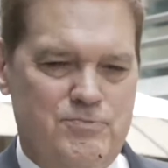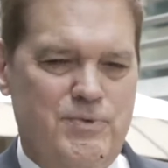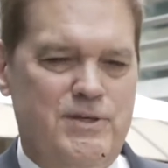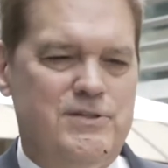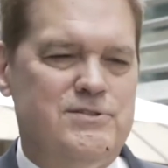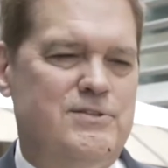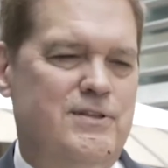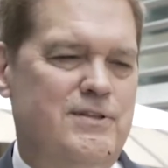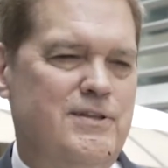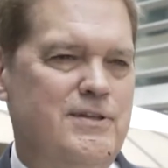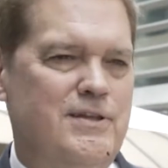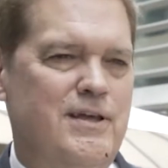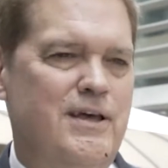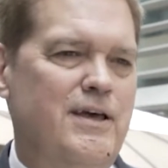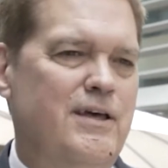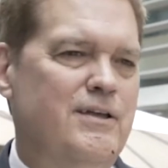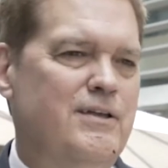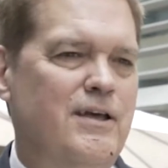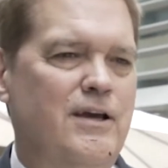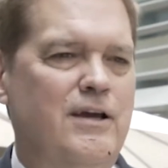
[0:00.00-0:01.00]
means that
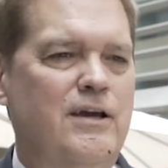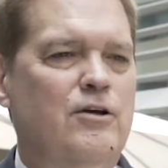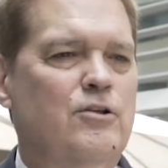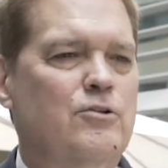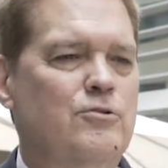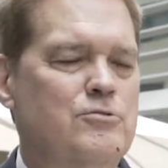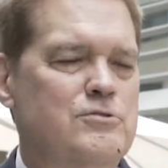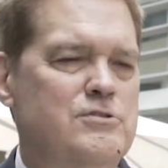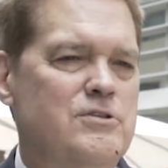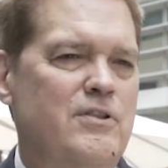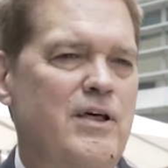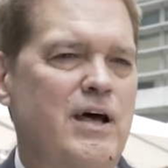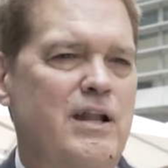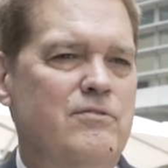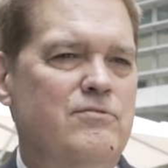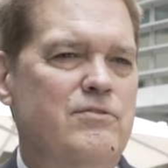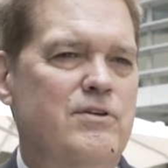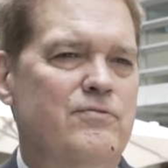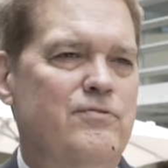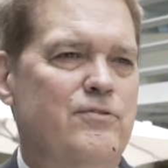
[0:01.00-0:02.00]
it includes a lot
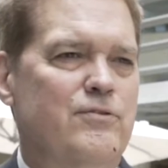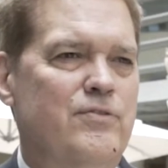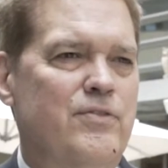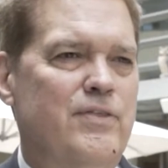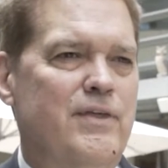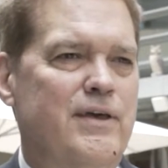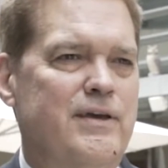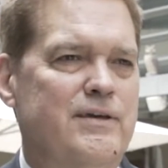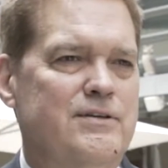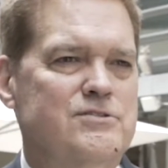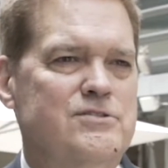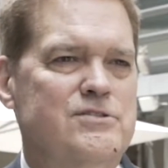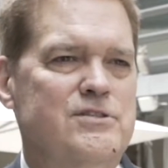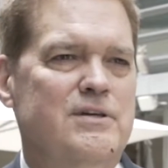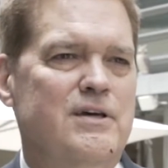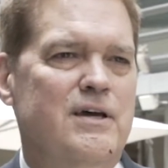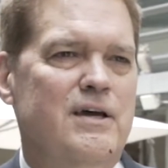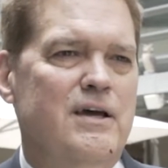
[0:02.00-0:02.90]
of different things,